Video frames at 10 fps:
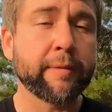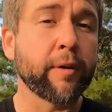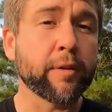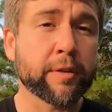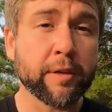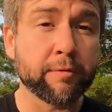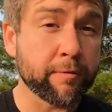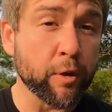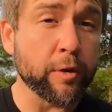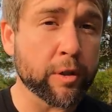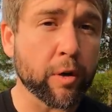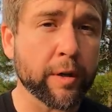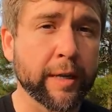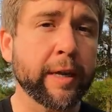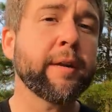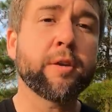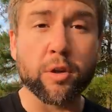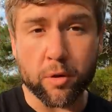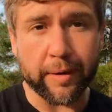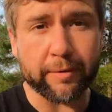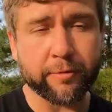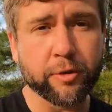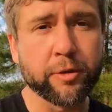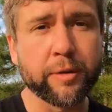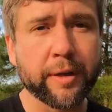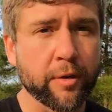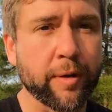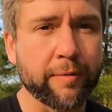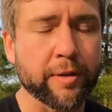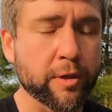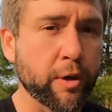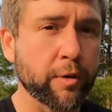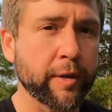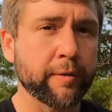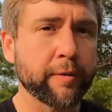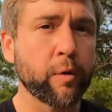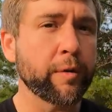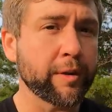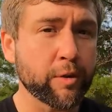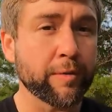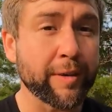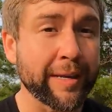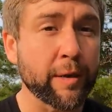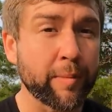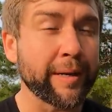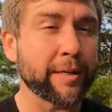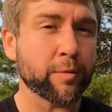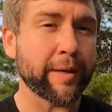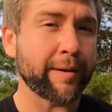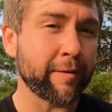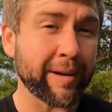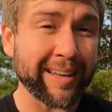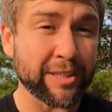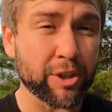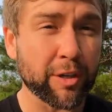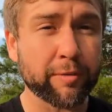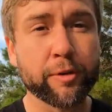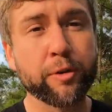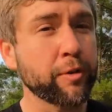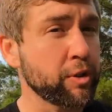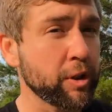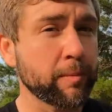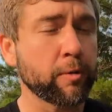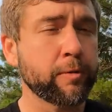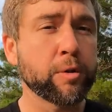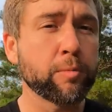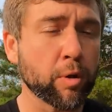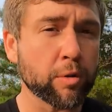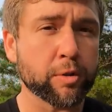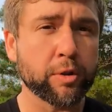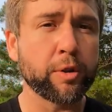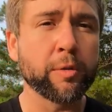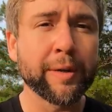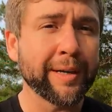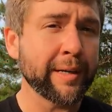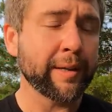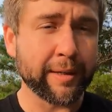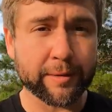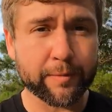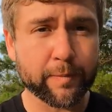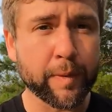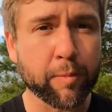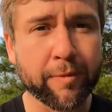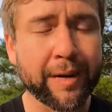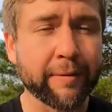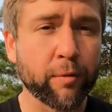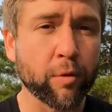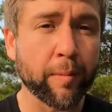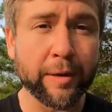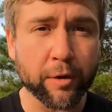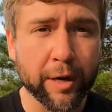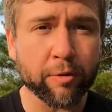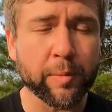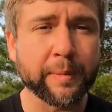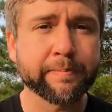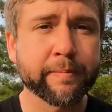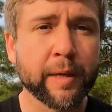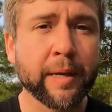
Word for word: If all of a sudden food is hard to get, you have food. You have the security of knowing that you have the independence without having to get junk food or GMO food brought to you that's been provided for by your government.